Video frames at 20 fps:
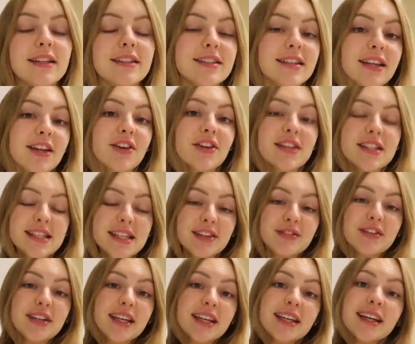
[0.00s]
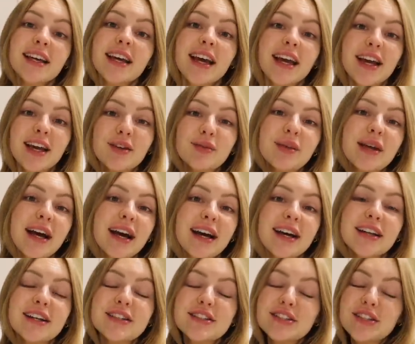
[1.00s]
It's later this evening, and we
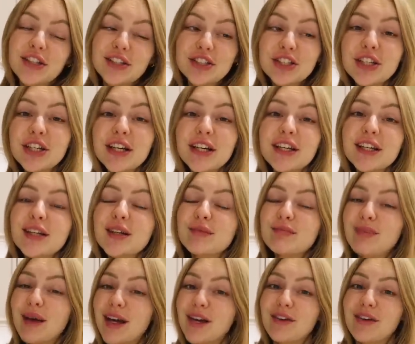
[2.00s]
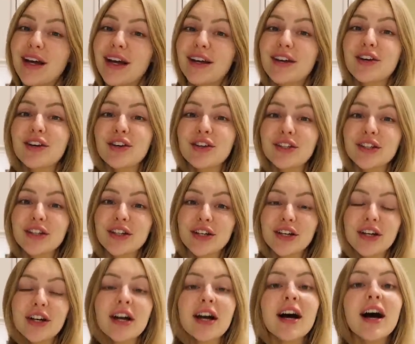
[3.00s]
had such a good bike ride
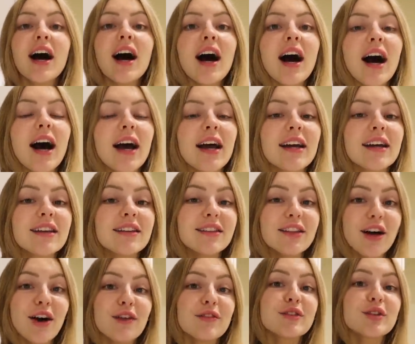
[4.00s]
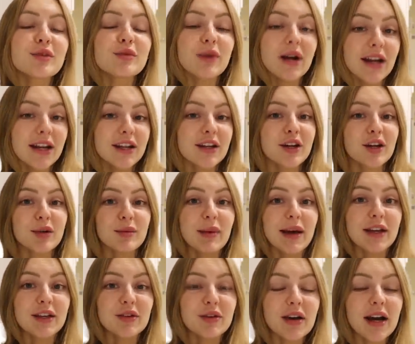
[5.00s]
earlier. I loved riding her
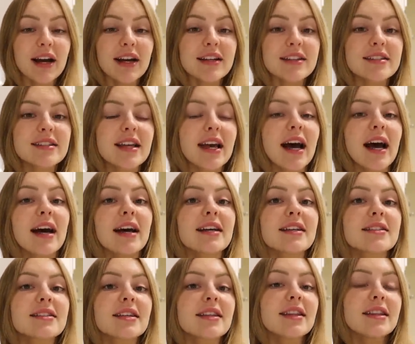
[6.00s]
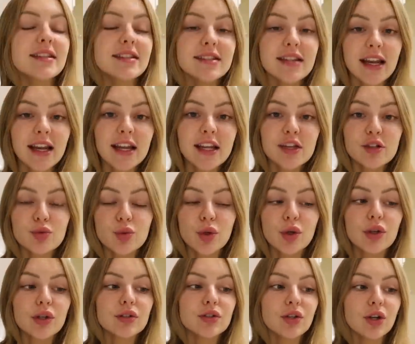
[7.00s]
bike, you guys. It has these settings where
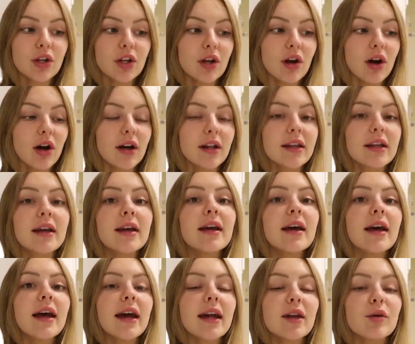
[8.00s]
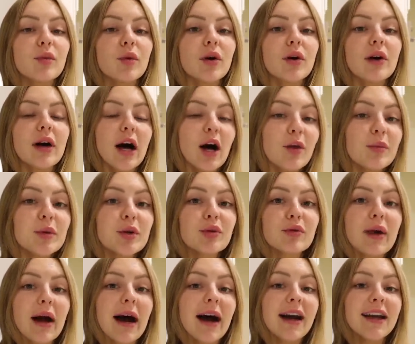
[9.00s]
you can turn it on, and it will help you
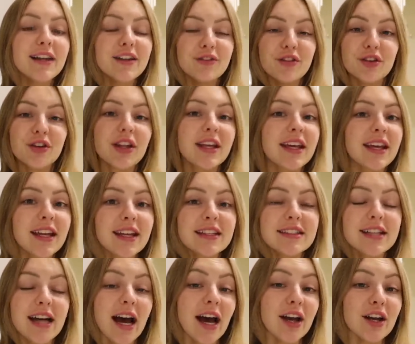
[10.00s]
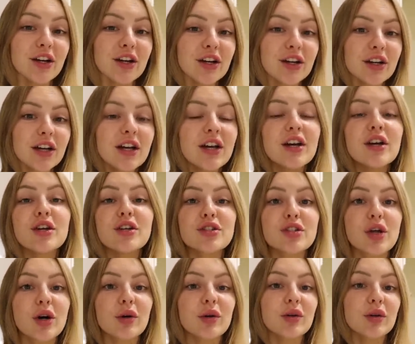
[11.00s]
ride if you're like getting tired,
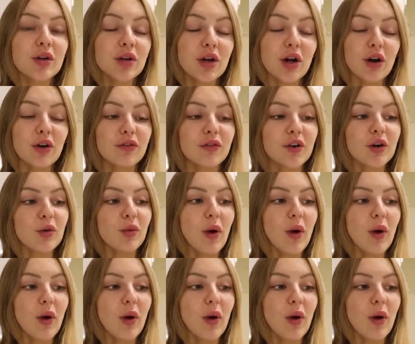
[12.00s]
so you can go for a